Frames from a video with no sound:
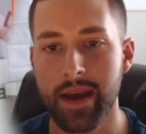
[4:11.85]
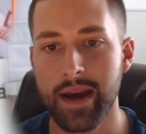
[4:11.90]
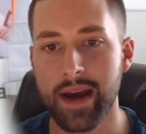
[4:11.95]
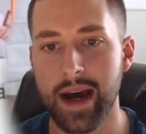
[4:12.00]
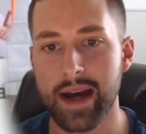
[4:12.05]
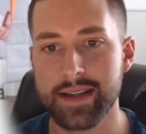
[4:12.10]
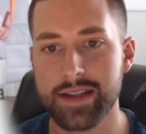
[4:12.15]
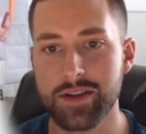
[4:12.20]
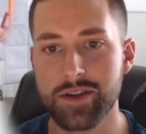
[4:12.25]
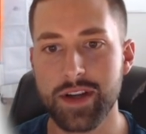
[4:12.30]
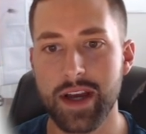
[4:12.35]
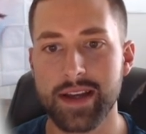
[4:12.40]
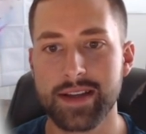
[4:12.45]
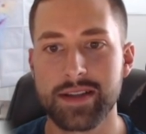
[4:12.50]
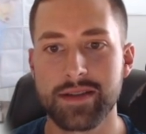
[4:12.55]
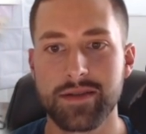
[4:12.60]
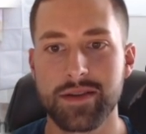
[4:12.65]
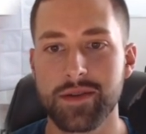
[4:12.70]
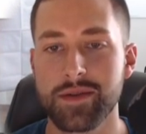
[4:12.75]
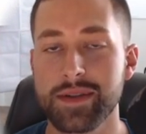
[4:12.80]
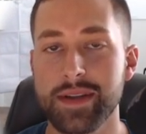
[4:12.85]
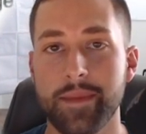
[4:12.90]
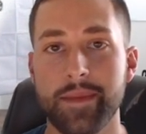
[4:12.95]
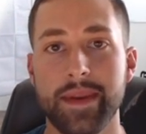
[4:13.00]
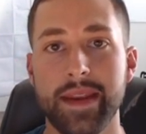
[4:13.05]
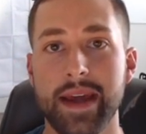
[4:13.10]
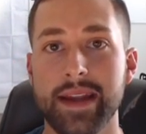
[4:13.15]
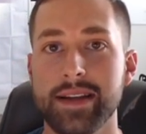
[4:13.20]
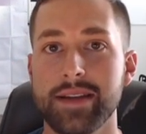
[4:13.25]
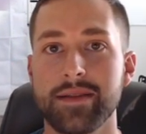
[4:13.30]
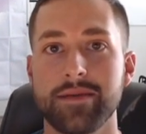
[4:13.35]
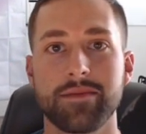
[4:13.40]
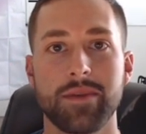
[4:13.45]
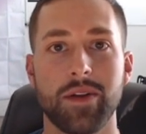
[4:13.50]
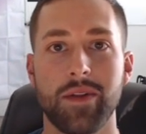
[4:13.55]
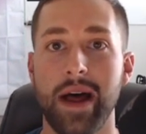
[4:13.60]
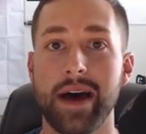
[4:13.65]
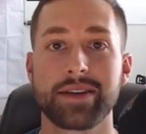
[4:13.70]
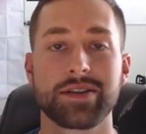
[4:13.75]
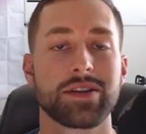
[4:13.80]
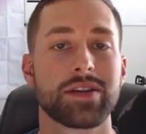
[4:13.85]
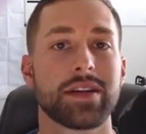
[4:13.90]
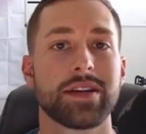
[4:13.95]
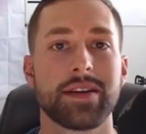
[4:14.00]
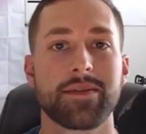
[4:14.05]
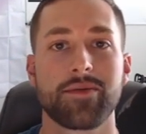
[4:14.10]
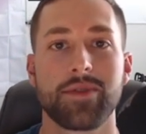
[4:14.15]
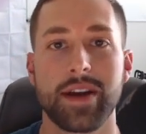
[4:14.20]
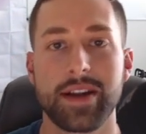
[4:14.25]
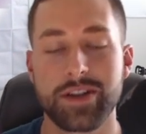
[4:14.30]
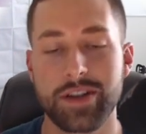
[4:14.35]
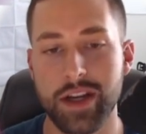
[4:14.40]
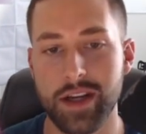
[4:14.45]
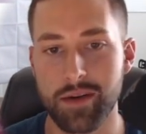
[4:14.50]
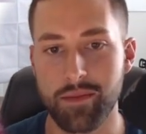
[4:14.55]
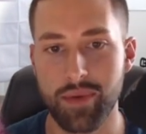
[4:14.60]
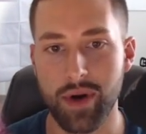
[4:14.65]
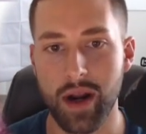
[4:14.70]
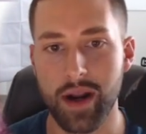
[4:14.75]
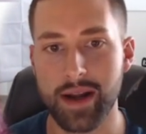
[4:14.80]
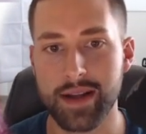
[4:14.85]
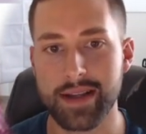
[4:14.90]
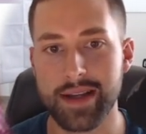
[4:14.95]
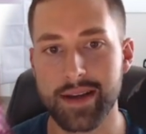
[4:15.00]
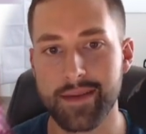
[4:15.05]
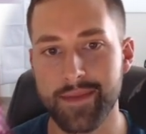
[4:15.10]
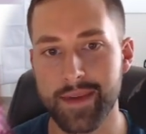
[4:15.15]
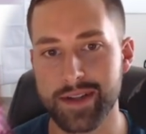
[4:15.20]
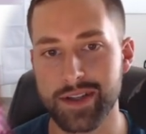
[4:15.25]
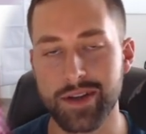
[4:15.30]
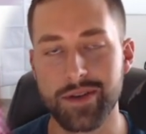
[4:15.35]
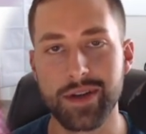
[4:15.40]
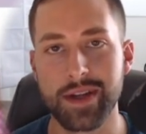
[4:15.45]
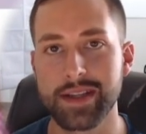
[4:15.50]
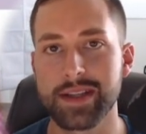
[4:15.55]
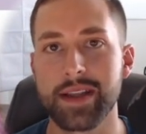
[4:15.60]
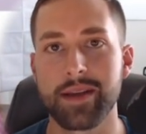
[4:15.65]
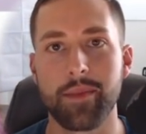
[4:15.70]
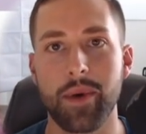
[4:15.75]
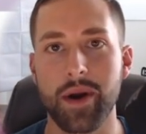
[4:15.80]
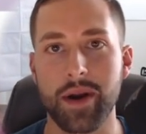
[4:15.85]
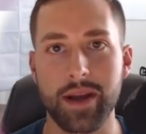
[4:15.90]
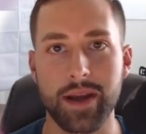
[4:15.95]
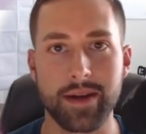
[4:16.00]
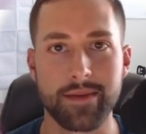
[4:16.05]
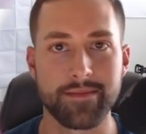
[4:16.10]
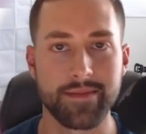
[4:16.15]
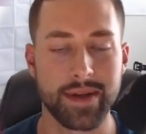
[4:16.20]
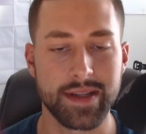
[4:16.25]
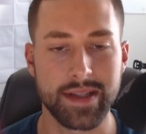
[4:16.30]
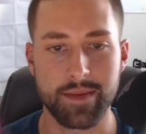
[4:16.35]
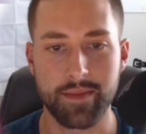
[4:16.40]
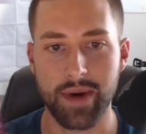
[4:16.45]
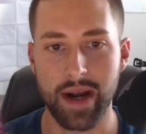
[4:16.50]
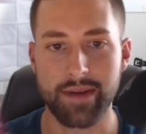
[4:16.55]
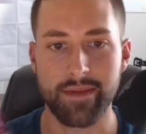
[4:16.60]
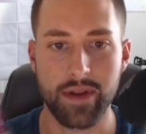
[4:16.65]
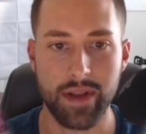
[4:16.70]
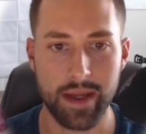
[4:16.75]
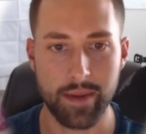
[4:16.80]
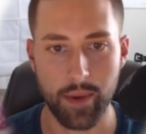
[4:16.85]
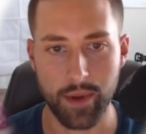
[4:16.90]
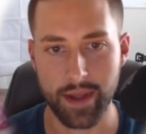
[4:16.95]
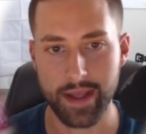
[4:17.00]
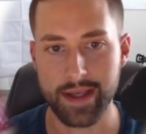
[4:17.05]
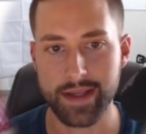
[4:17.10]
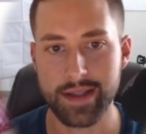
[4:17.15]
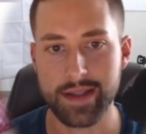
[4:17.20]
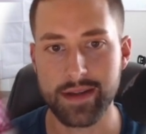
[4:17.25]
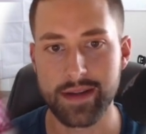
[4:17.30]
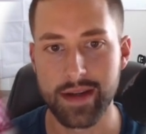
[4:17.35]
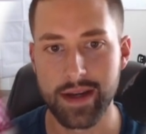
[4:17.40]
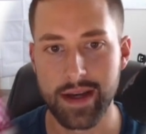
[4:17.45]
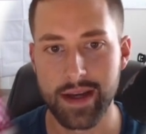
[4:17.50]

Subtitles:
I suggest doing something that allows you to differentiate your product that's unique to the market and to private label these.